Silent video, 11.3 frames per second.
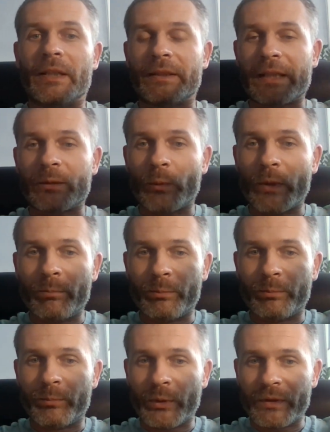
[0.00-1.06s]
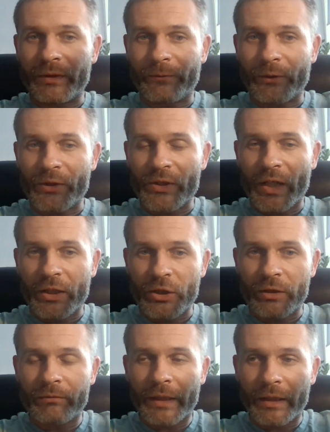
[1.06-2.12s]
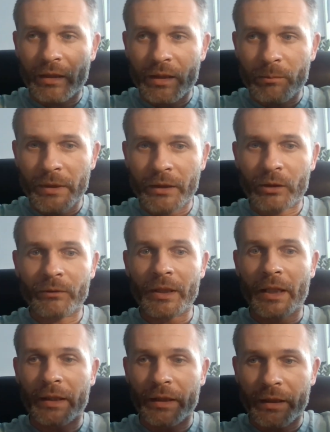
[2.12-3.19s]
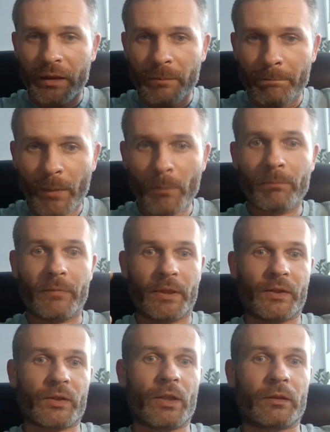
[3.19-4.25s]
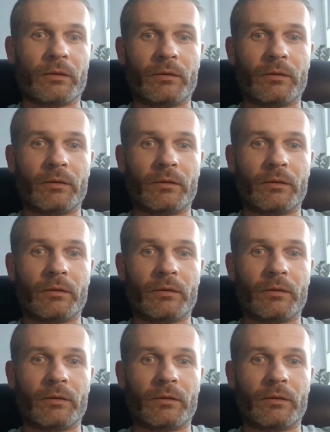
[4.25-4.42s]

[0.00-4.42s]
that we put the first section like in the blink of an eye, like boom, it's done.